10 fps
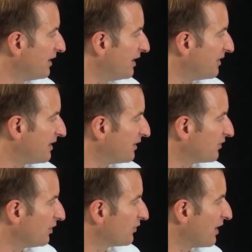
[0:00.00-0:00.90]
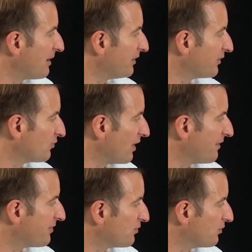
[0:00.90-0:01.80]
and then is also able to
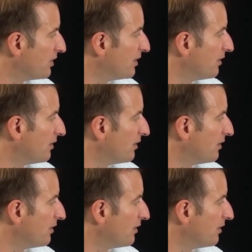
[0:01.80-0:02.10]
drive through